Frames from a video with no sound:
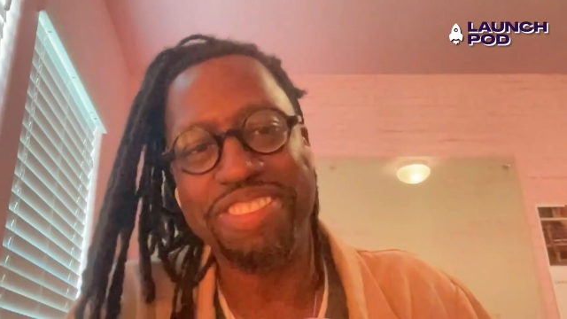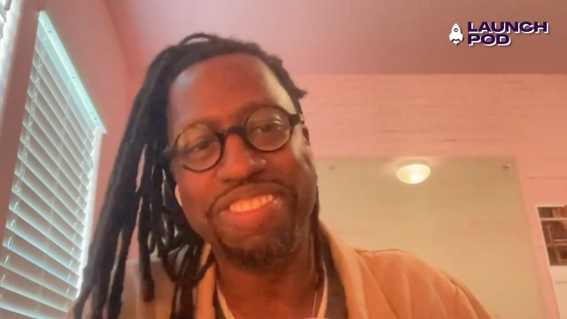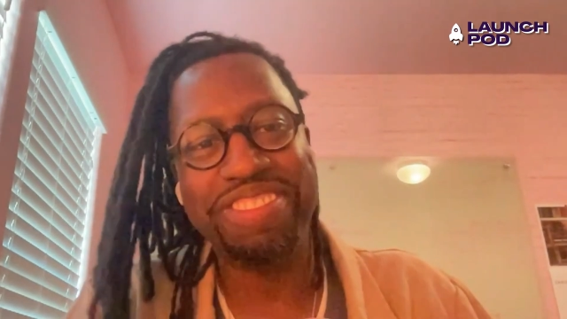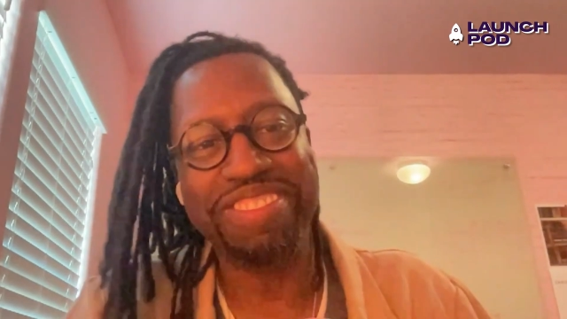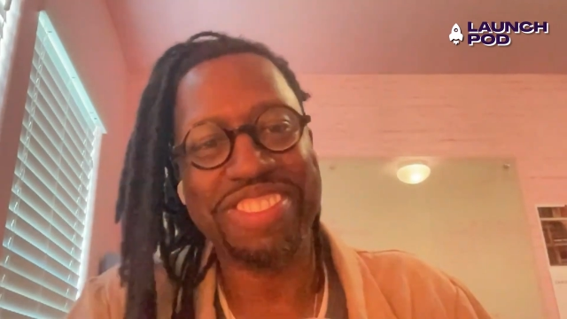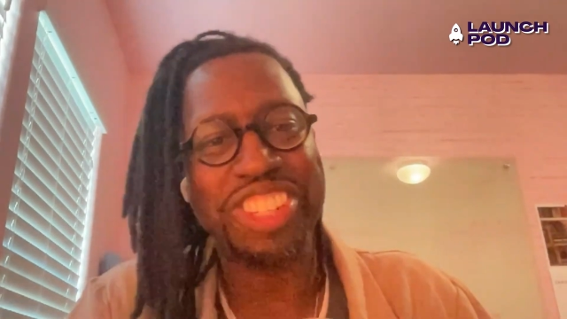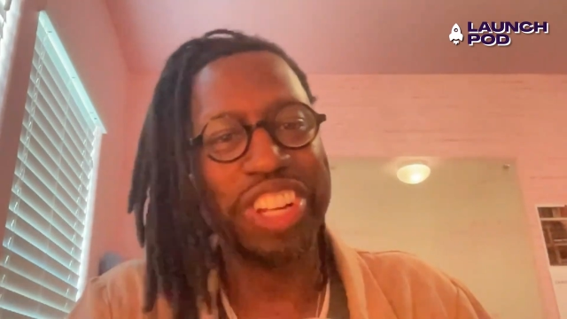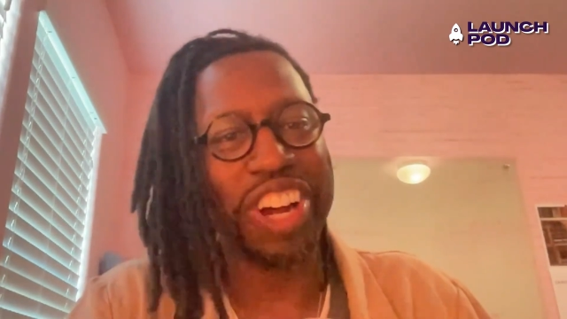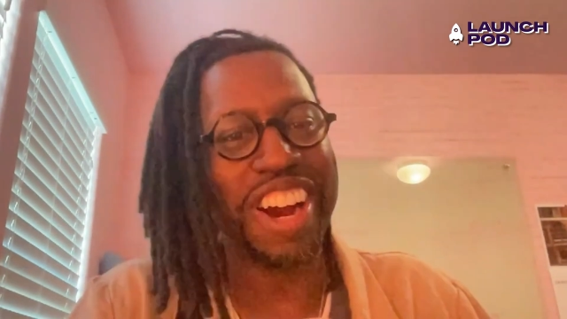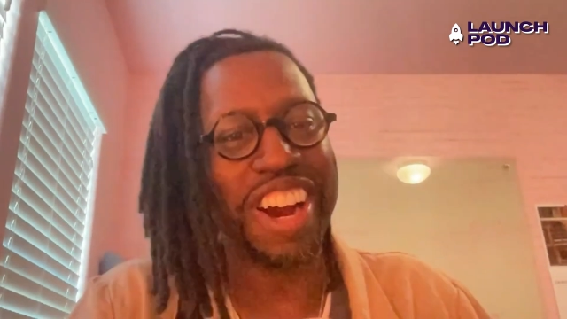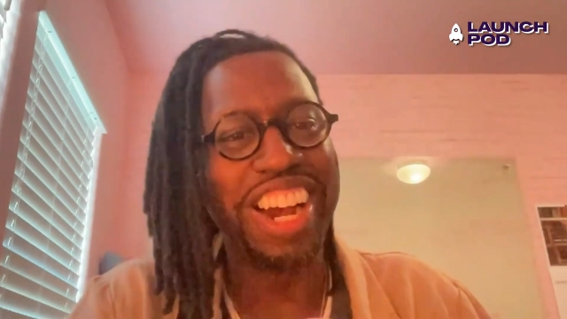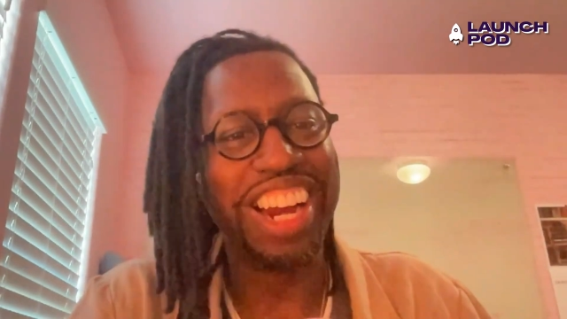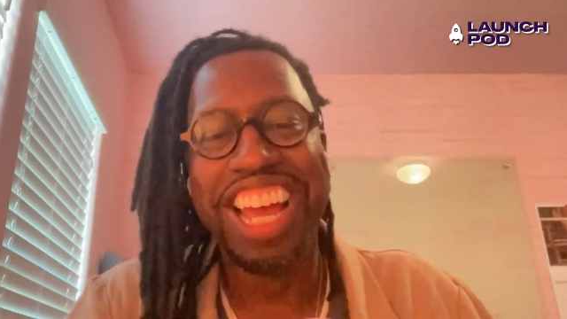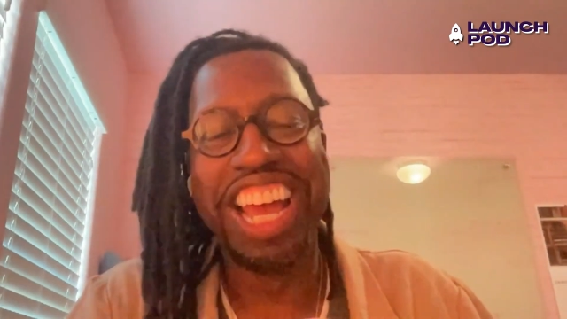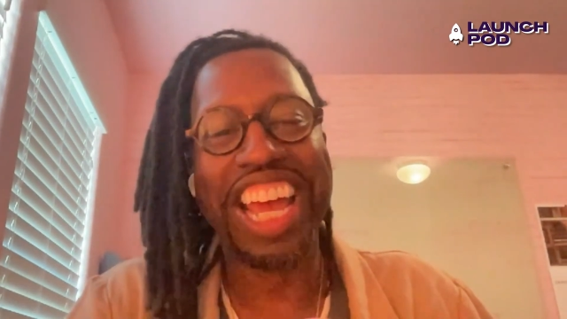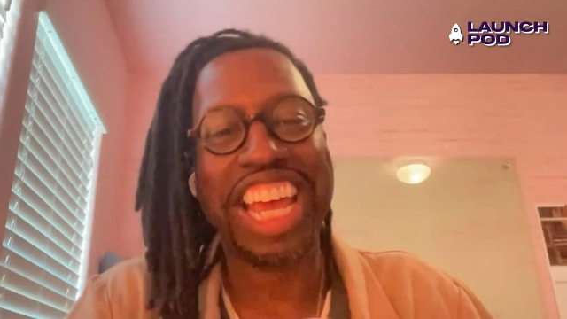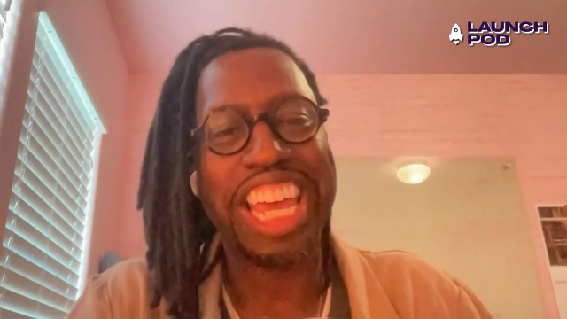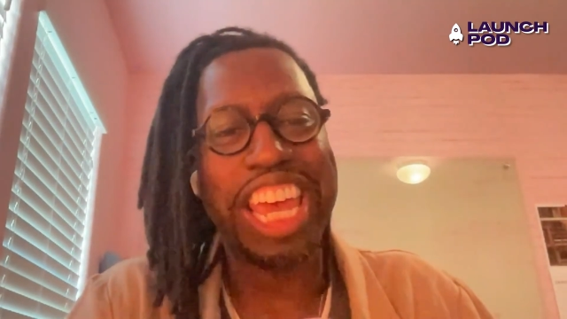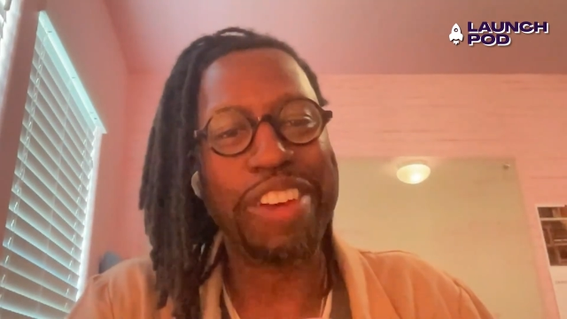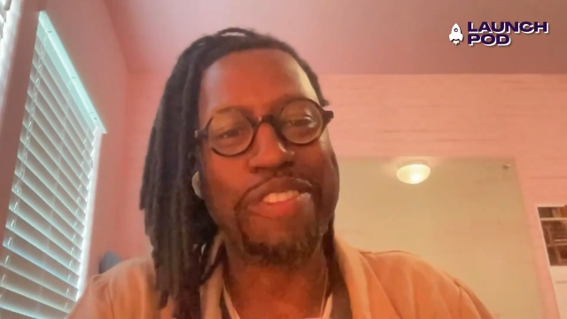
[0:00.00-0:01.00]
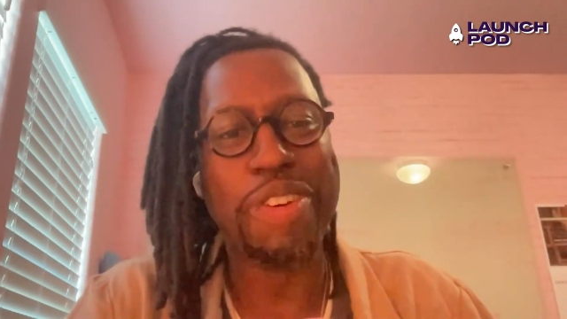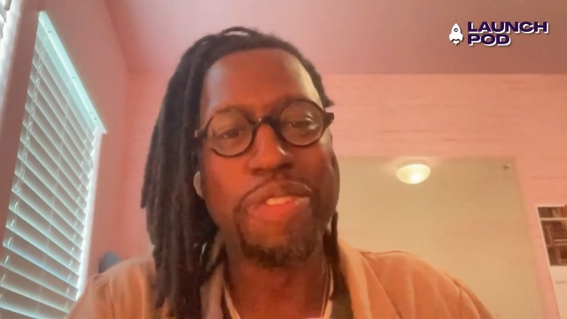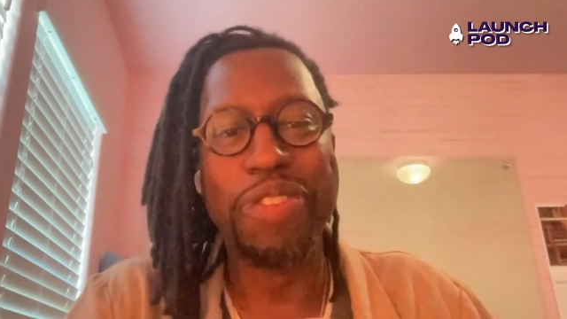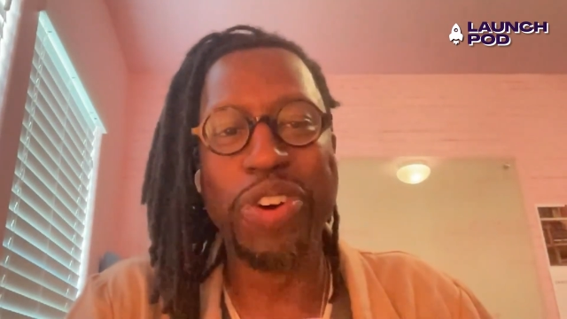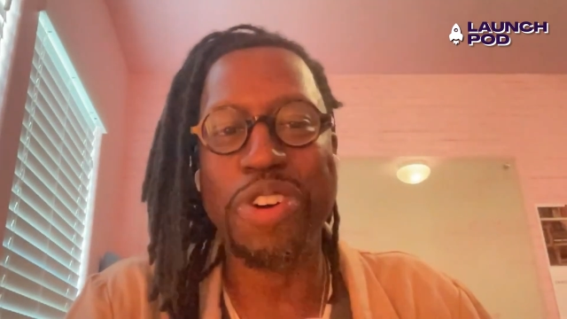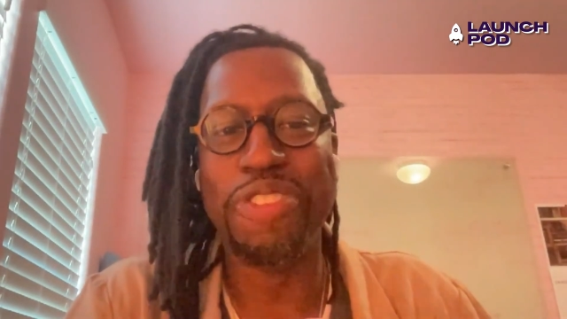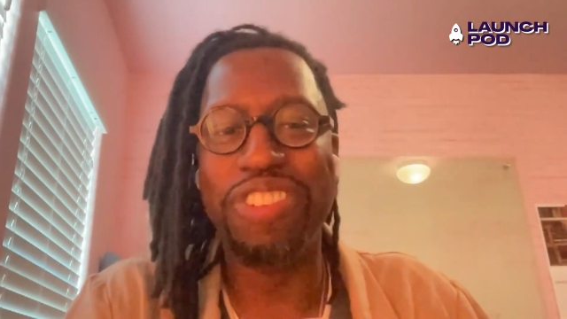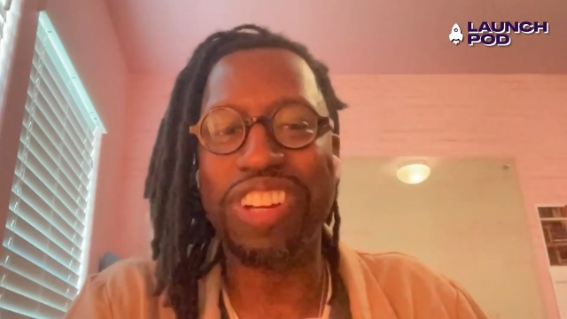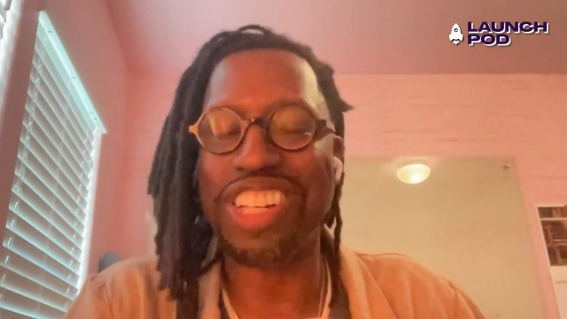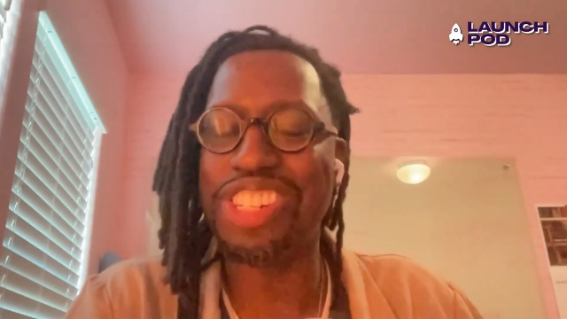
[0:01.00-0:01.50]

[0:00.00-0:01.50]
sorry. Keep it moving.